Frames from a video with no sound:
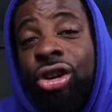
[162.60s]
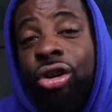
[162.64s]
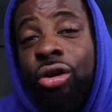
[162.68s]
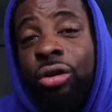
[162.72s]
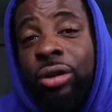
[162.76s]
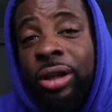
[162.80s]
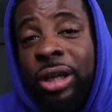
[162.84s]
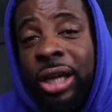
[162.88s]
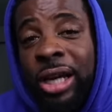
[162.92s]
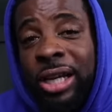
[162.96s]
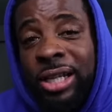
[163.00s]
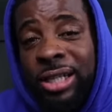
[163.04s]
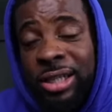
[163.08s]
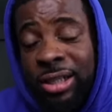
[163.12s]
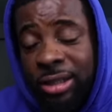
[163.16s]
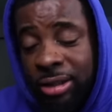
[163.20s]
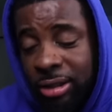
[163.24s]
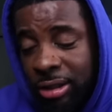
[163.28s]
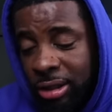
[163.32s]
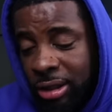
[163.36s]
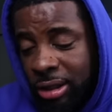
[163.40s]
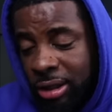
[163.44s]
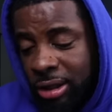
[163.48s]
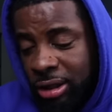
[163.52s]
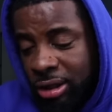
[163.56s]
location.
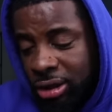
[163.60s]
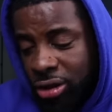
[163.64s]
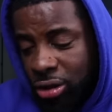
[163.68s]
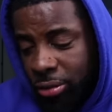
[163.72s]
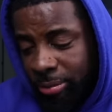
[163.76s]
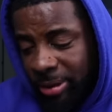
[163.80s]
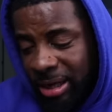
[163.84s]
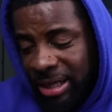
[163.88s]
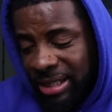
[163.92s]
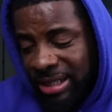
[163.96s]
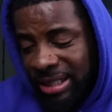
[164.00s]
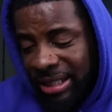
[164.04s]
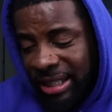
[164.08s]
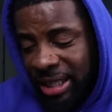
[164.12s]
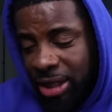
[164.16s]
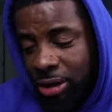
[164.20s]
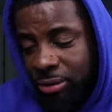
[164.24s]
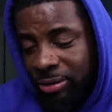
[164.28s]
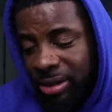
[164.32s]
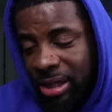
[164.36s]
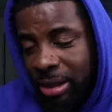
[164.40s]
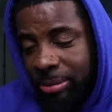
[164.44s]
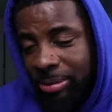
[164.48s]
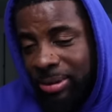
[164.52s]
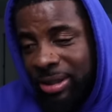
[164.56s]
So basically, he
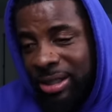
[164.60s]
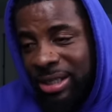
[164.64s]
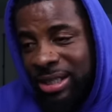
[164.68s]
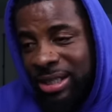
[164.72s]
was able to